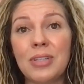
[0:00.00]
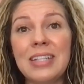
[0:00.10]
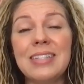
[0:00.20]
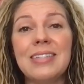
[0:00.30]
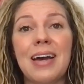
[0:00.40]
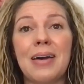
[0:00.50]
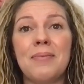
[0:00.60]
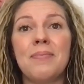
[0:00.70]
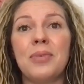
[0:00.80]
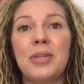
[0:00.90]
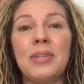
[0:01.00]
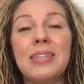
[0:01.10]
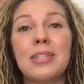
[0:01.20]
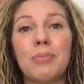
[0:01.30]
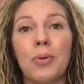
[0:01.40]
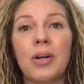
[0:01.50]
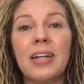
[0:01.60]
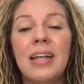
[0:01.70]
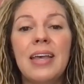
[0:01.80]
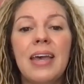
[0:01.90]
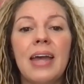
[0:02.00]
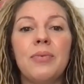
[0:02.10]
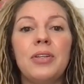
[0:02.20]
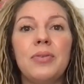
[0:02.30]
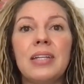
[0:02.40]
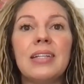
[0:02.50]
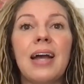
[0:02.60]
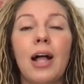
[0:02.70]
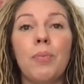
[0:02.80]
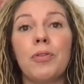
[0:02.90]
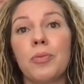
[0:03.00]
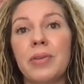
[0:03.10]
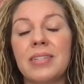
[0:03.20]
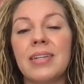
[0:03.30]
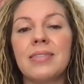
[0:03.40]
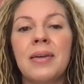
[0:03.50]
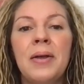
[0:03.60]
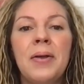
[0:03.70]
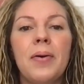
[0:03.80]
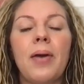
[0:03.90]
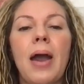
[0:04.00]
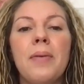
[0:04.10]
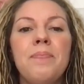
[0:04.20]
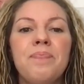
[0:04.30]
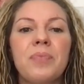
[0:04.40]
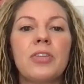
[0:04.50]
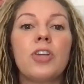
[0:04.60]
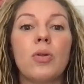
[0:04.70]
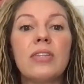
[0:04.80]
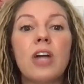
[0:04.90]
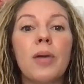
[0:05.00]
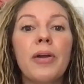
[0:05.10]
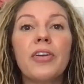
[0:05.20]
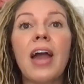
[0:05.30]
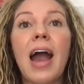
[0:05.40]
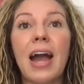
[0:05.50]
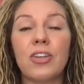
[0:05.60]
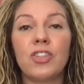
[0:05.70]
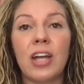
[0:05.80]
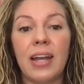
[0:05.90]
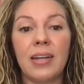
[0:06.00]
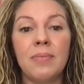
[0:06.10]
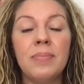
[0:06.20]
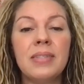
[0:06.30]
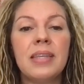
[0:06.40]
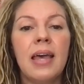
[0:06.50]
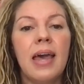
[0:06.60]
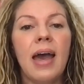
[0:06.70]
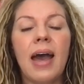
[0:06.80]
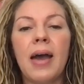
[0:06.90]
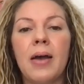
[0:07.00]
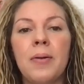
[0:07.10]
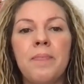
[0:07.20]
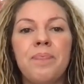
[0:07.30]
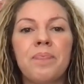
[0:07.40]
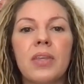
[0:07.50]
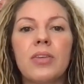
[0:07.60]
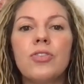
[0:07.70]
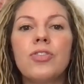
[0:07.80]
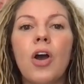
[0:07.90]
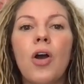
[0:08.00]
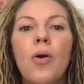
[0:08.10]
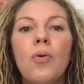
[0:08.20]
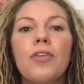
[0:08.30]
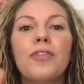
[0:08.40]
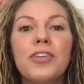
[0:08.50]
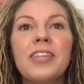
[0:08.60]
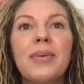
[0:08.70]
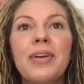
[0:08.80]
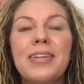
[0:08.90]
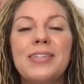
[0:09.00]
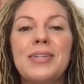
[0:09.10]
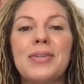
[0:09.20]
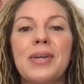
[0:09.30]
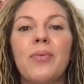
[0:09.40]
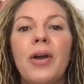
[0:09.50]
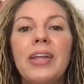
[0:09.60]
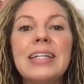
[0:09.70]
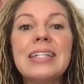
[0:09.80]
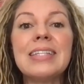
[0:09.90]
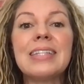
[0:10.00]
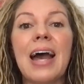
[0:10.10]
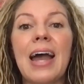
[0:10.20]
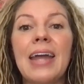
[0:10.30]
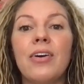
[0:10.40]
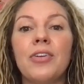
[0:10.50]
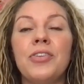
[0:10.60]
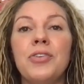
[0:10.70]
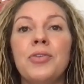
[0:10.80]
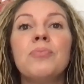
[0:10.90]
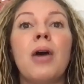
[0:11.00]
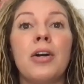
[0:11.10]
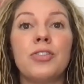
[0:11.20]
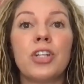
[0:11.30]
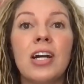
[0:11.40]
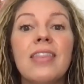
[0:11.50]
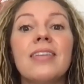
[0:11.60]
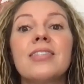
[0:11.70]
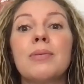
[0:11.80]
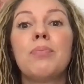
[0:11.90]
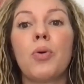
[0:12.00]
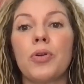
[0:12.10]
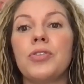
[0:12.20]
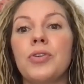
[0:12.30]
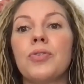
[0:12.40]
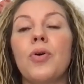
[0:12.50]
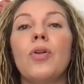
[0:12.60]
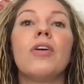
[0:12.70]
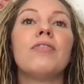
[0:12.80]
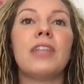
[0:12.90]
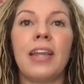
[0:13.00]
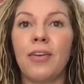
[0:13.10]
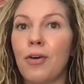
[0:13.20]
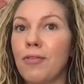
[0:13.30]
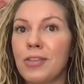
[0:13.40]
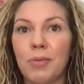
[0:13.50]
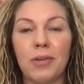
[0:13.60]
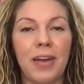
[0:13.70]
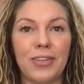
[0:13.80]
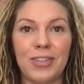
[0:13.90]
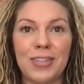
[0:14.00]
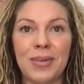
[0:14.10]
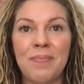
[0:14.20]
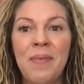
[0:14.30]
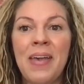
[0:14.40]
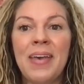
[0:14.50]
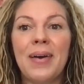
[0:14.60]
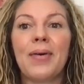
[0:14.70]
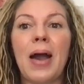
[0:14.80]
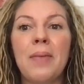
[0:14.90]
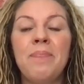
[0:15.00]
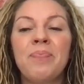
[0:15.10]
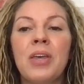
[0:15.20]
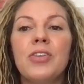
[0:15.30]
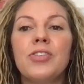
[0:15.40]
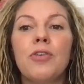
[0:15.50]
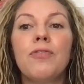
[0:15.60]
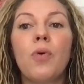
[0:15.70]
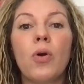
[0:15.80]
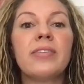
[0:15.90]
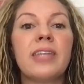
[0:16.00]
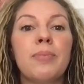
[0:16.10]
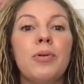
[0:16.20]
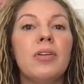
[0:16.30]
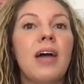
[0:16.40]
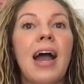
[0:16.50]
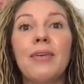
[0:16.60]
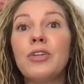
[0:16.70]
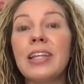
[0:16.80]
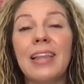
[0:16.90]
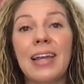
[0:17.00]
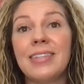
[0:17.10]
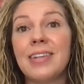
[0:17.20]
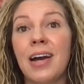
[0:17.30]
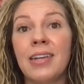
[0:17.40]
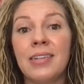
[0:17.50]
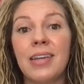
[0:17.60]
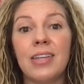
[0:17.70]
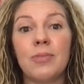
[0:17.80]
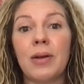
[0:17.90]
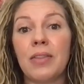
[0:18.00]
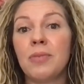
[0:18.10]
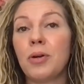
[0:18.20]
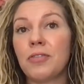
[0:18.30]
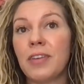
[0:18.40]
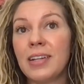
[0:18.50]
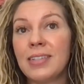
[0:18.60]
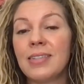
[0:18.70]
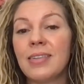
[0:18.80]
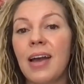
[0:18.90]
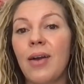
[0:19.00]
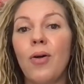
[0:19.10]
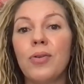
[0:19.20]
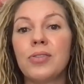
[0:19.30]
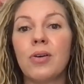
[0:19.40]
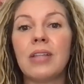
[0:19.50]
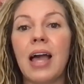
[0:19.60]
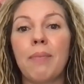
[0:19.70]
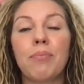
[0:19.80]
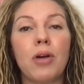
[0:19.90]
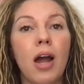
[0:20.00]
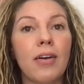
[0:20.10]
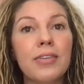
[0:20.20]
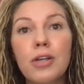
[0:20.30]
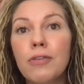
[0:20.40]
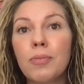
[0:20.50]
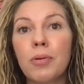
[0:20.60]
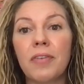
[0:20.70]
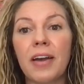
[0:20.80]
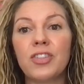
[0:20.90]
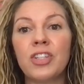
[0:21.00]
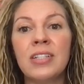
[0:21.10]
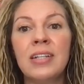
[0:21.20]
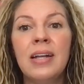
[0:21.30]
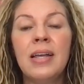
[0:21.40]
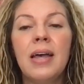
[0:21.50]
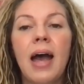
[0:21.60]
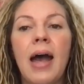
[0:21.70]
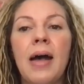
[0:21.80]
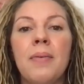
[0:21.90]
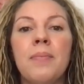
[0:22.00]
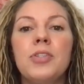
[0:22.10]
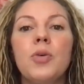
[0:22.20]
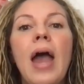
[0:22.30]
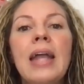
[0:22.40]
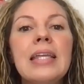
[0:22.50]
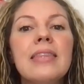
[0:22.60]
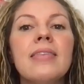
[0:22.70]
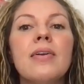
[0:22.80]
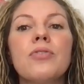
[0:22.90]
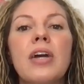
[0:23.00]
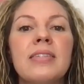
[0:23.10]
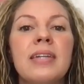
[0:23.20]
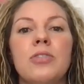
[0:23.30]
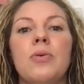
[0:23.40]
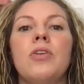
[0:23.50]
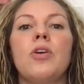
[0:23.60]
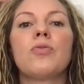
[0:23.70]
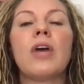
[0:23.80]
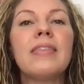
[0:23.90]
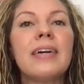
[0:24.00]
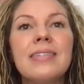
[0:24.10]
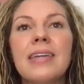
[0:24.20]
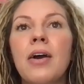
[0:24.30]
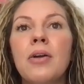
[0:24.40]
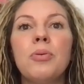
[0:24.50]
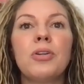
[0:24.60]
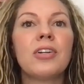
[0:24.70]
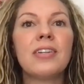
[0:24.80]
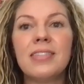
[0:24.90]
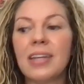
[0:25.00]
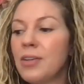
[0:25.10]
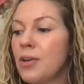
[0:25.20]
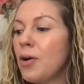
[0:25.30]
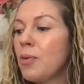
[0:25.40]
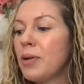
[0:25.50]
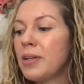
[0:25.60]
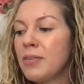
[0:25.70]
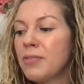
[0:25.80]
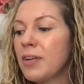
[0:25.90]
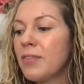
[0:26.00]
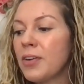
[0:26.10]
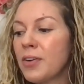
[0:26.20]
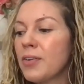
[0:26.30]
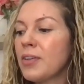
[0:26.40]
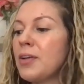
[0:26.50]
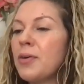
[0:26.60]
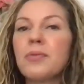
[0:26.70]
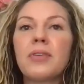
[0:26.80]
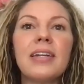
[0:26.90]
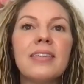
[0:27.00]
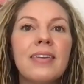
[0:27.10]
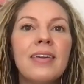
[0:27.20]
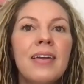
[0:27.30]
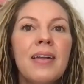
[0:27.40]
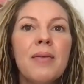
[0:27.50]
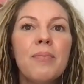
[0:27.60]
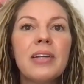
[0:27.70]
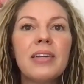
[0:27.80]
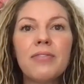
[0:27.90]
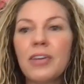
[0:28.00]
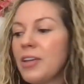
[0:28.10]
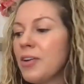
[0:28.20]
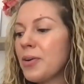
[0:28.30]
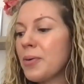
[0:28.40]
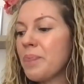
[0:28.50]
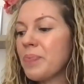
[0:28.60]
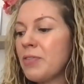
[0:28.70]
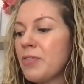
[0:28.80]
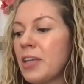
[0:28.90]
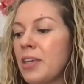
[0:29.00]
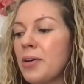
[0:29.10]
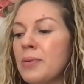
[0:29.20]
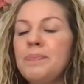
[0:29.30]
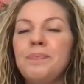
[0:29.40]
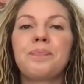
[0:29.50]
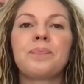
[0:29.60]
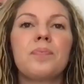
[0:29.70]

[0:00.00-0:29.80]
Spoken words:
you need support and when you need help with your business. Okay, so let's talk about your action items. So the first thing I want you to do is I want you to decide on a new mantra that supports your goal of letting go of this perfectionism. Okay, so for example, I really like done is better than perfect. I also like progress over perfection. So anything that resonates with you, write that down, put it on a sticky note, put it in front of your, put it in front of you